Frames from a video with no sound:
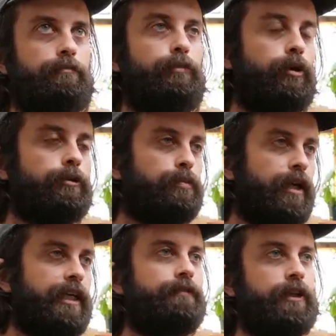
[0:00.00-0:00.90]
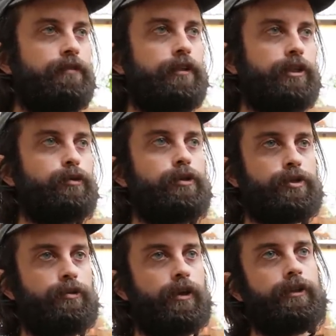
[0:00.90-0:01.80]
bold, brave individual
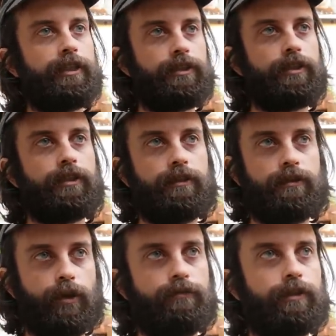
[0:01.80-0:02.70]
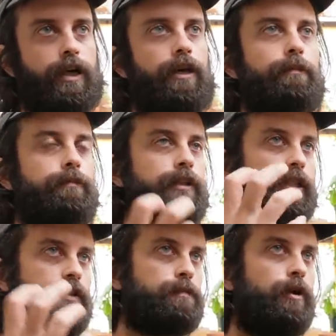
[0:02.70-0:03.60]
struggling to overcome
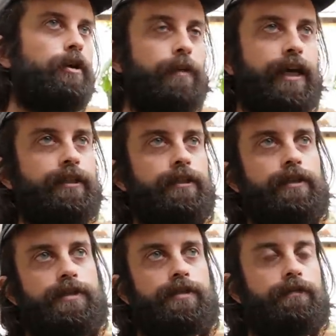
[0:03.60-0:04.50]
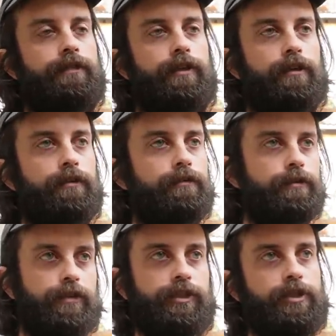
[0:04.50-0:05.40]
the small mindedness of their
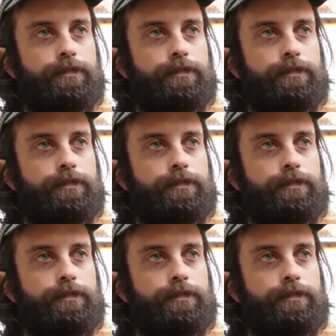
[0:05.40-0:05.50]
religious